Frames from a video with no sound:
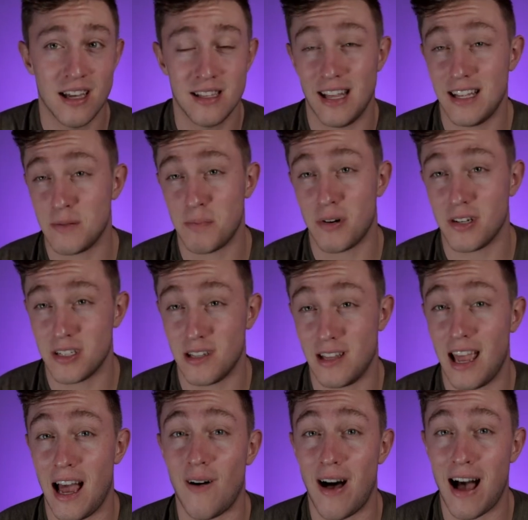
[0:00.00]
That's personally
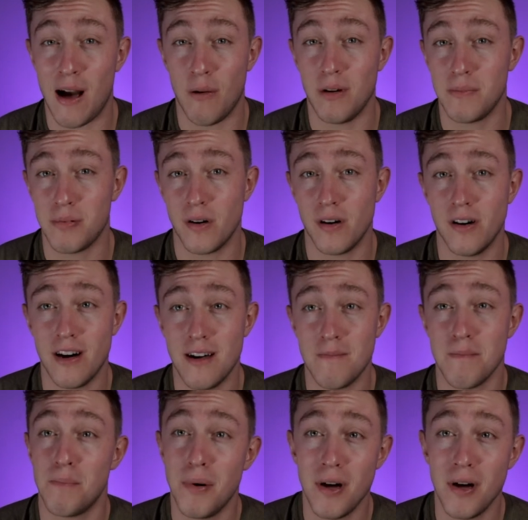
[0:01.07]
how I would program.